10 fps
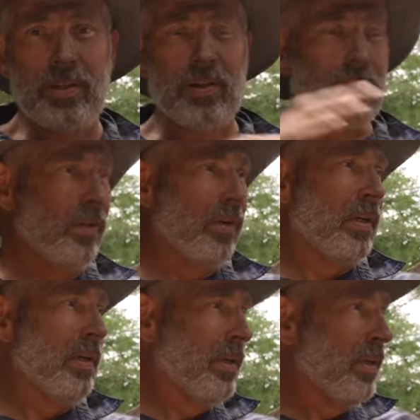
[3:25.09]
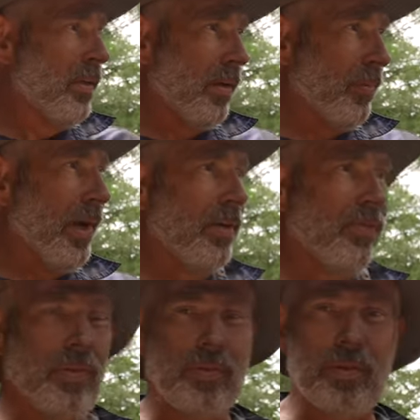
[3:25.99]
Then I'll do a, I'll
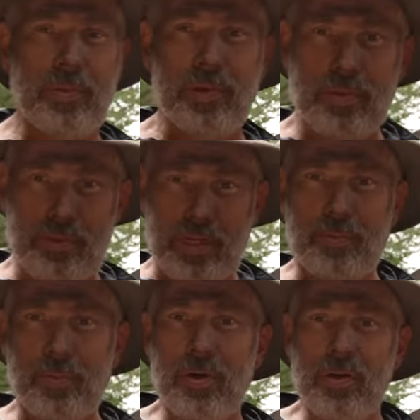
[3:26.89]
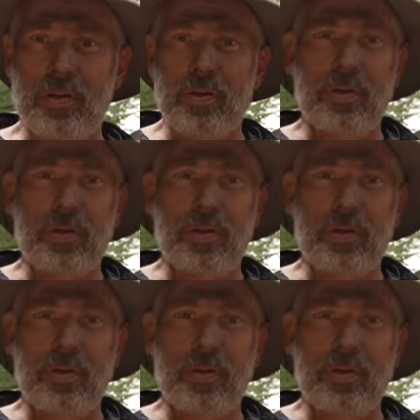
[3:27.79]
backfill a little bit to taper it.